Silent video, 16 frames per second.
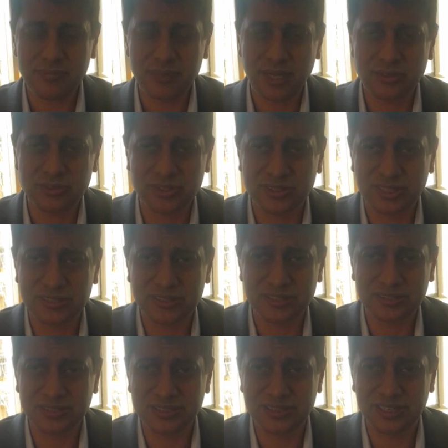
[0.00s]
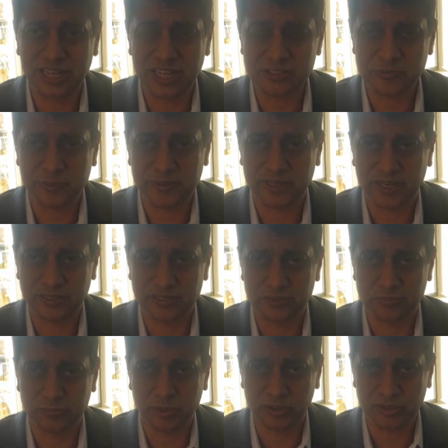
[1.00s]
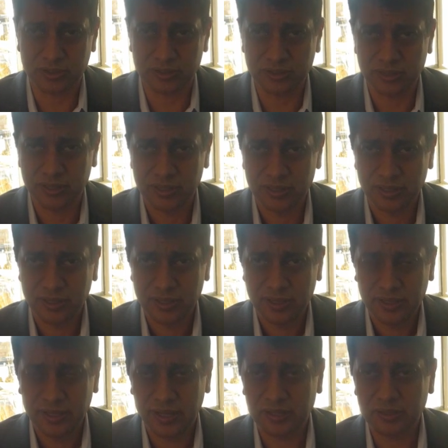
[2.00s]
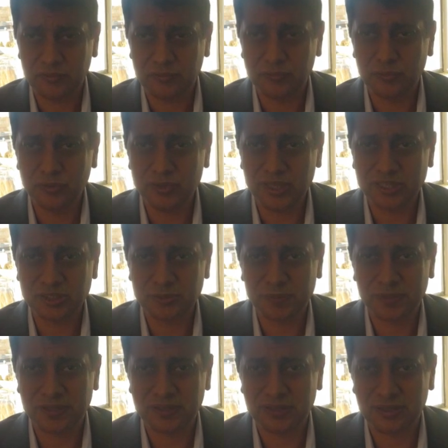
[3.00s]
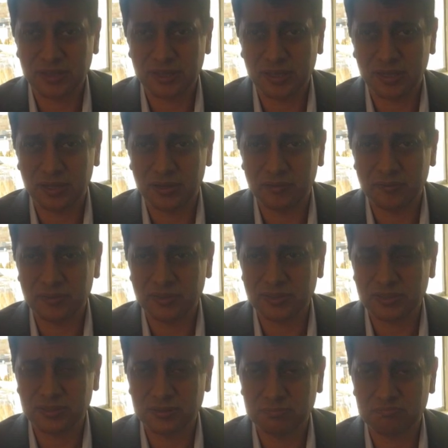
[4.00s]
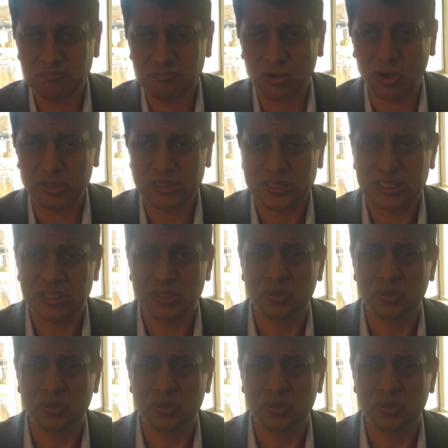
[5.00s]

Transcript: Also there's a third aspect that is important. And the fourth aspect, which author didn't